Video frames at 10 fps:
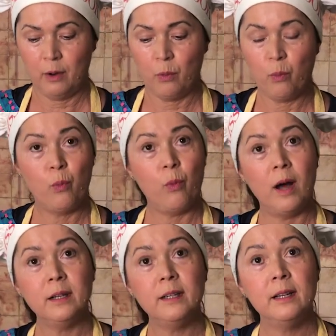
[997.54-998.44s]

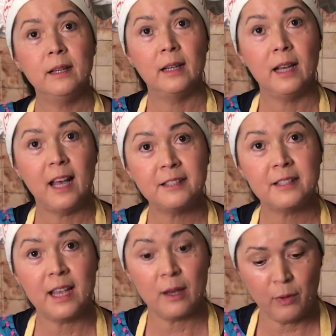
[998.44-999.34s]
One
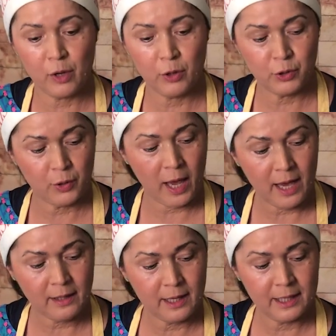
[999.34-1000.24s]
last thing we're going to
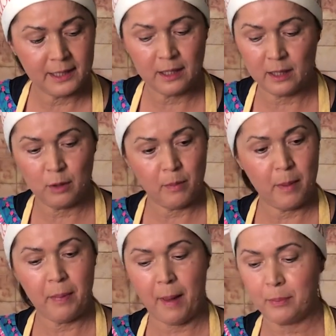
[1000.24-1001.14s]
add, it's a little
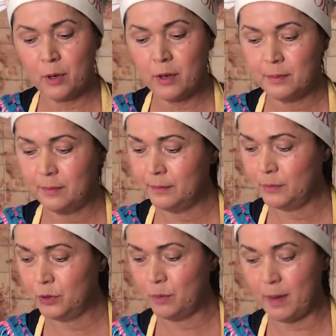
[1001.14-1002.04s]
bit pepper
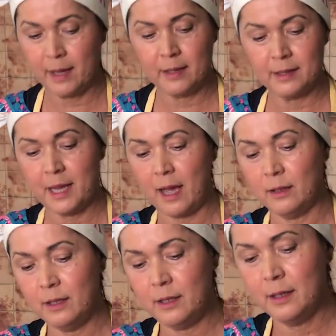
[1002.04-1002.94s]
to my
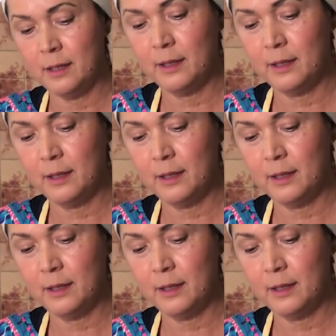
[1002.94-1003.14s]
salad.